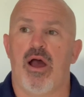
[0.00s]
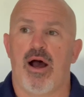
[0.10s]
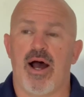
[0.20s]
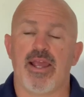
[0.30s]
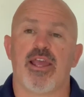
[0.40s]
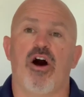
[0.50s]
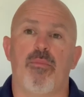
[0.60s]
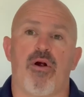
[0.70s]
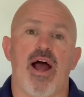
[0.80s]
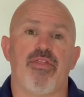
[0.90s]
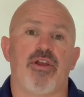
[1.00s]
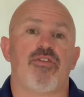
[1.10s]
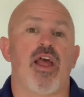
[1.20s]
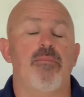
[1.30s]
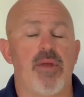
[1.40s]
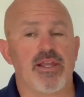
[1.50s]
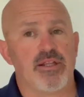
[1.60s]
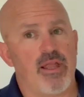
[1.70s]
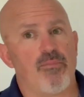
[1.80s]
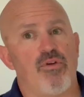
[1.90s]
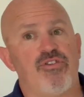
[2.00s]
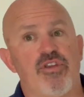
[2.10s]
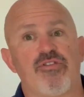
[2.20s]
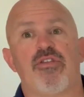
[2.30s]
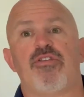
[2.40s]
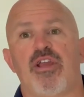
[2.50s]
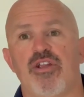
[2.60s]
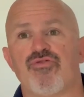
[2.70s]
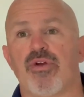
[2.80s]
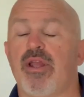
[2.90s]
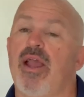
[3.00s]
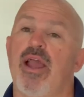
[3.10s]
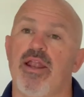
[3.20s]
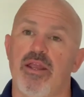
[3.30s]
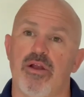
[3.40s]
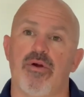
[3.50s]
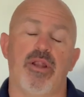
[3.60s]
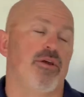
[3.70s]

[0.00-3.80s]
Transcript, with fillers: high caliber athletes and making them resistant to injury. And here it